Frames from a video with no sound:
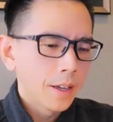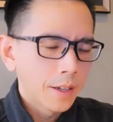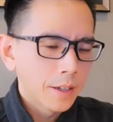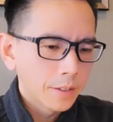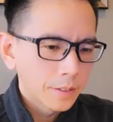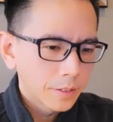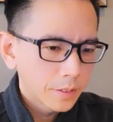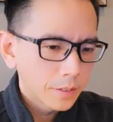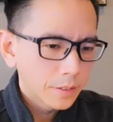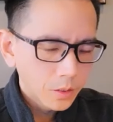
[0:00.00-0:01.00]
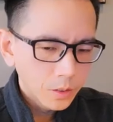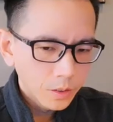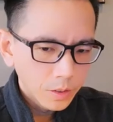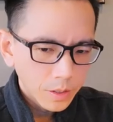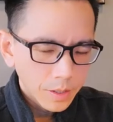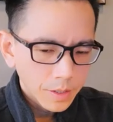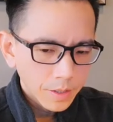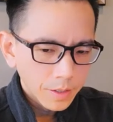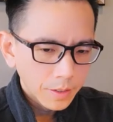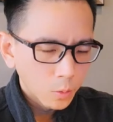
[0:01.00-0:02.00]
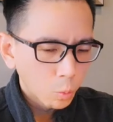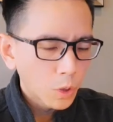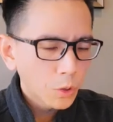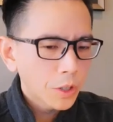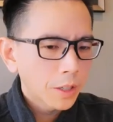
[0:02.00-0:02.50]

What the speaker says: and what